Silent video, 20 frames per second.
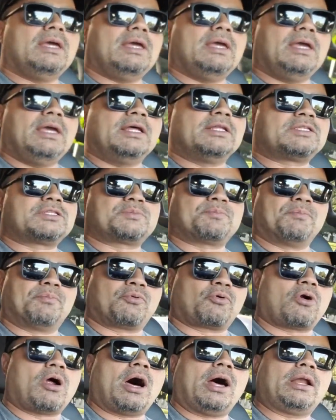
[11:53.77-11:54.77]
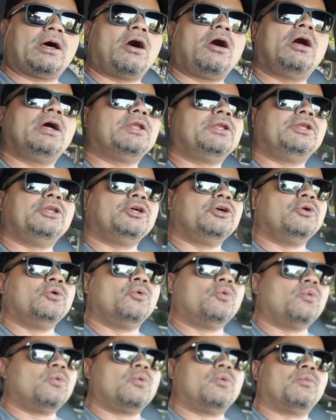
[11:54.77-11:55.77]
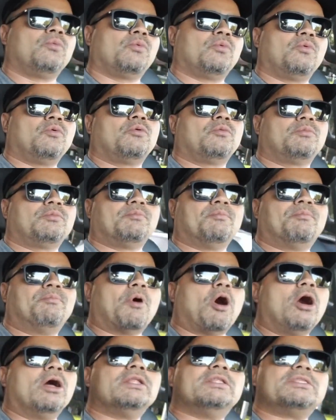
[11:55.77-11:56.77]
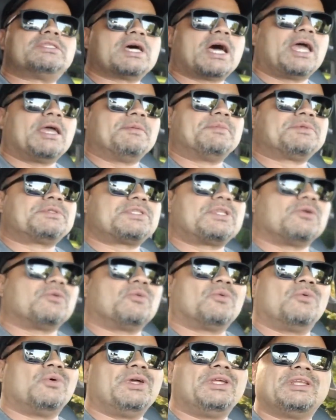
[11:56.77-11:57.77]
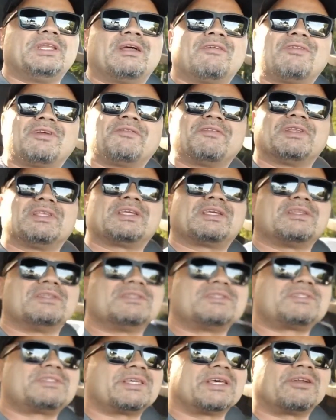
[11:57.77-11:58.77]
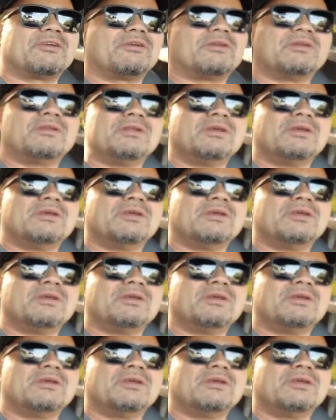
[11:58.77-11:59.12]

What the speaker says: It's brought on new bond types that we'd never even considered,